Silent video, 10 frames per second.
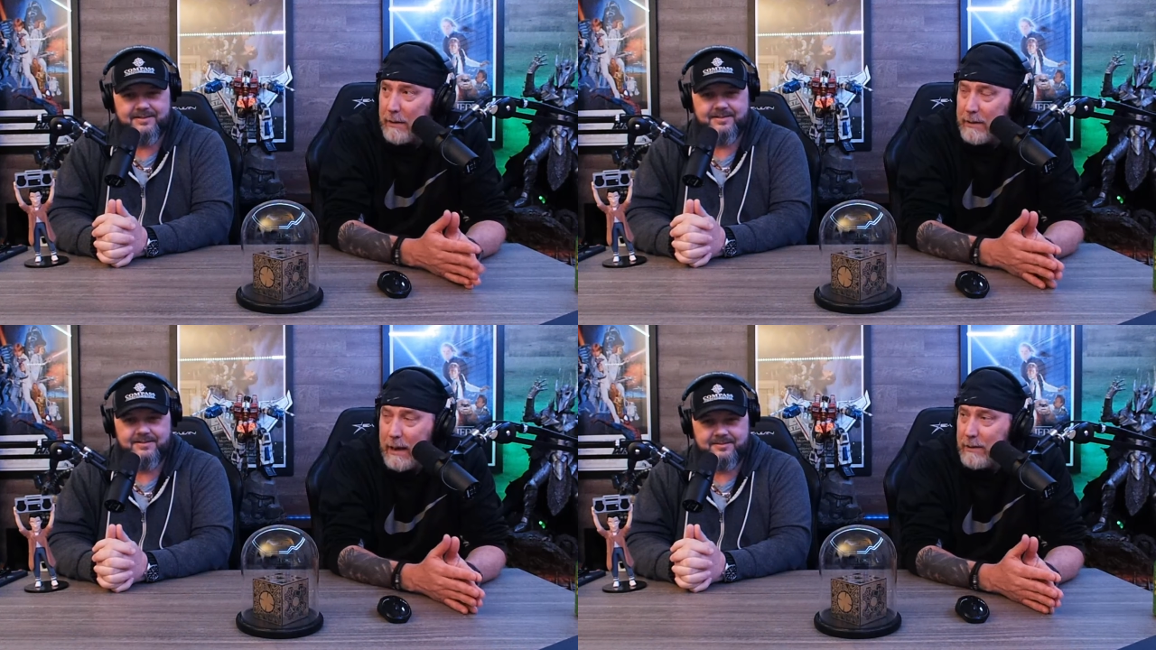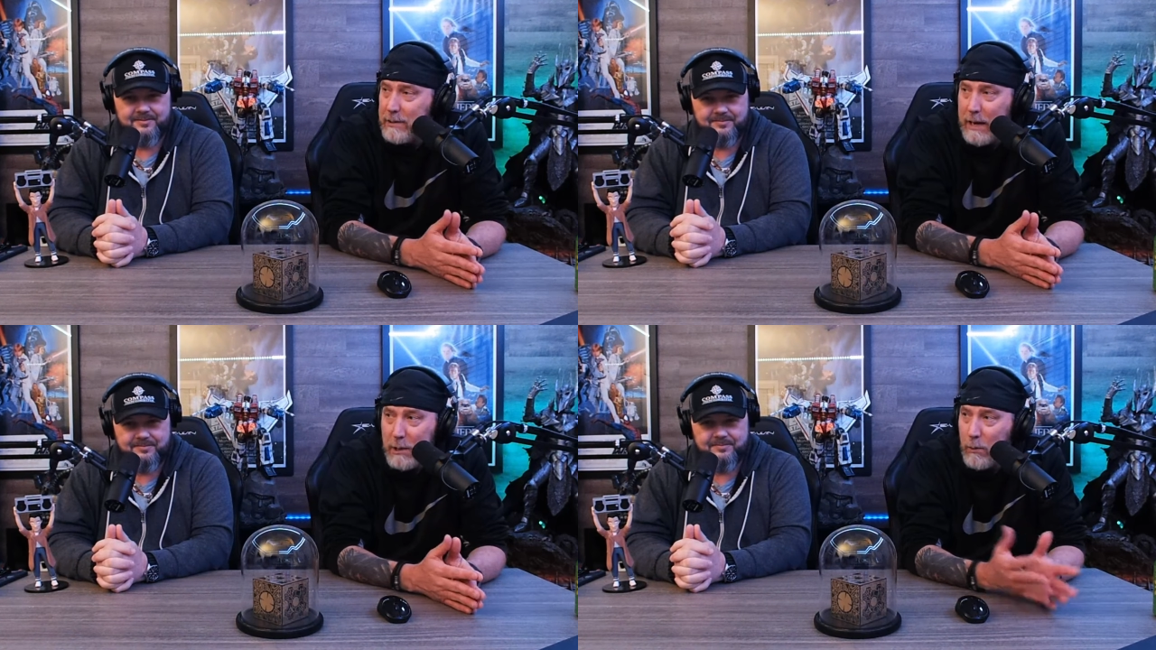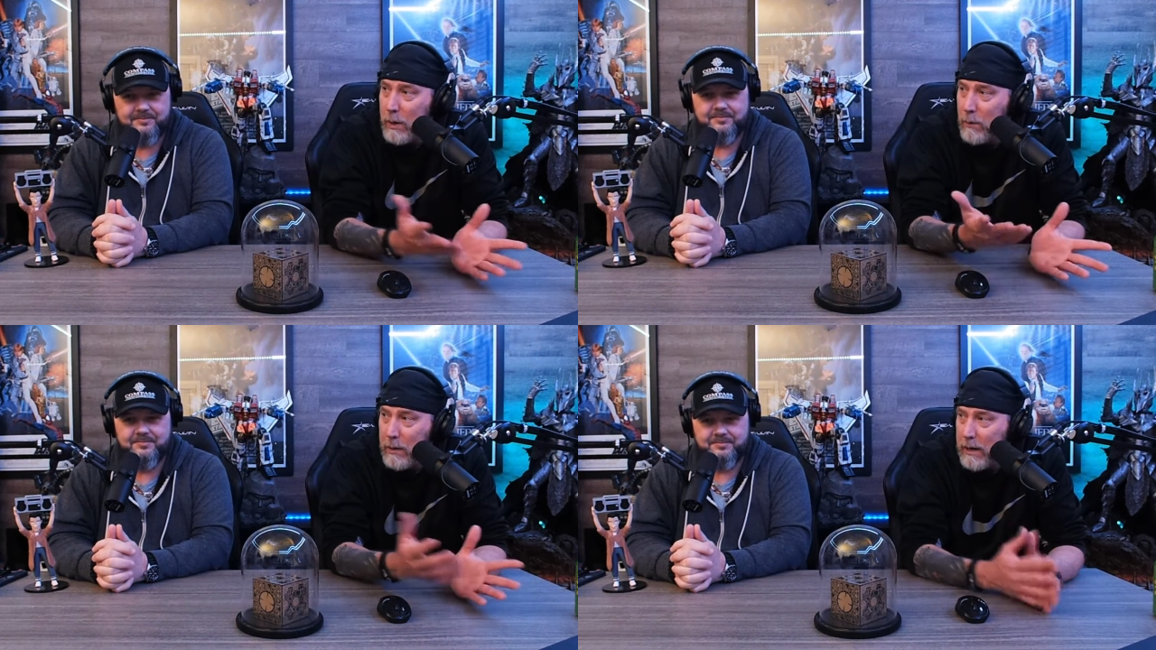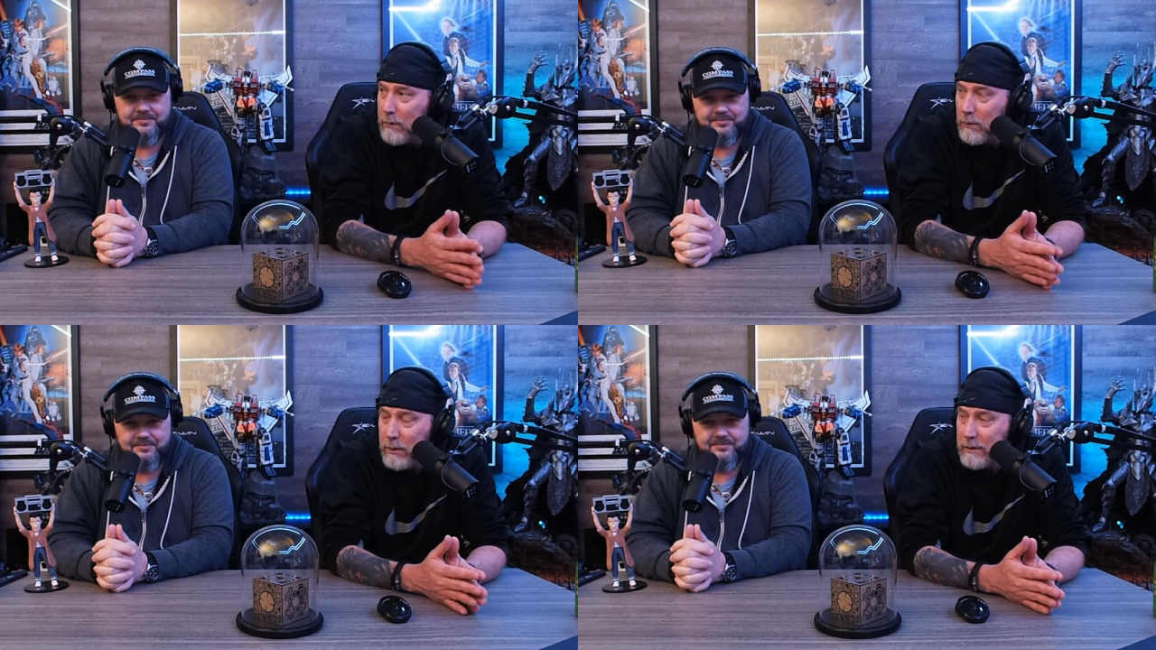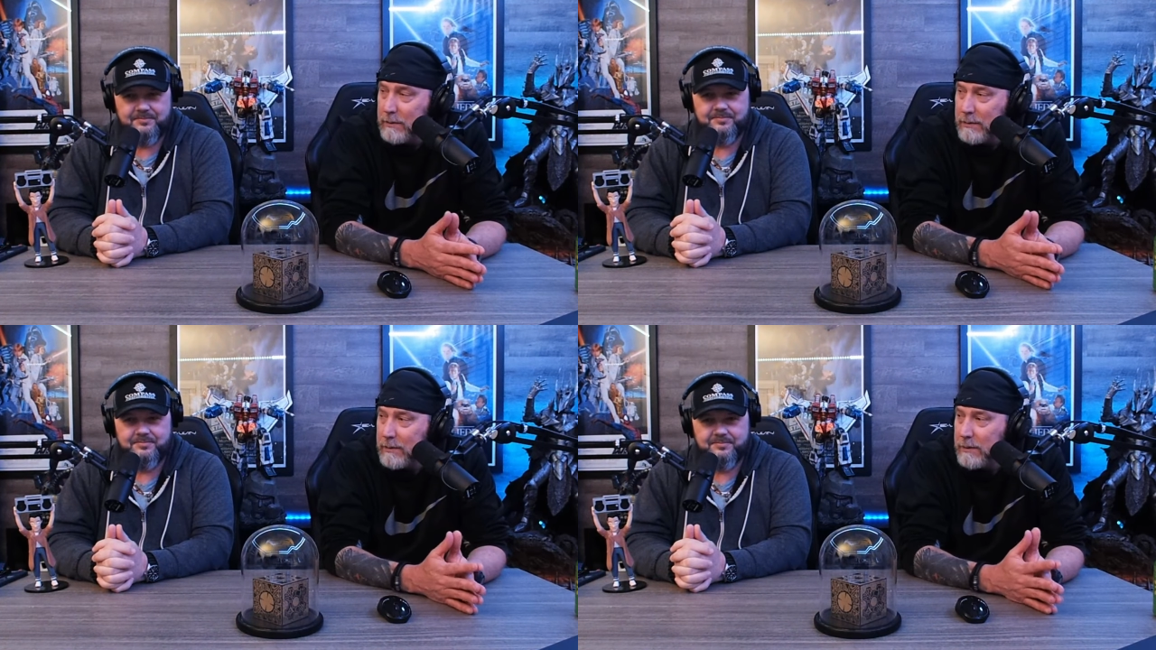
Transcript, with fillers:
Speaker 1: at that January, whatever it was.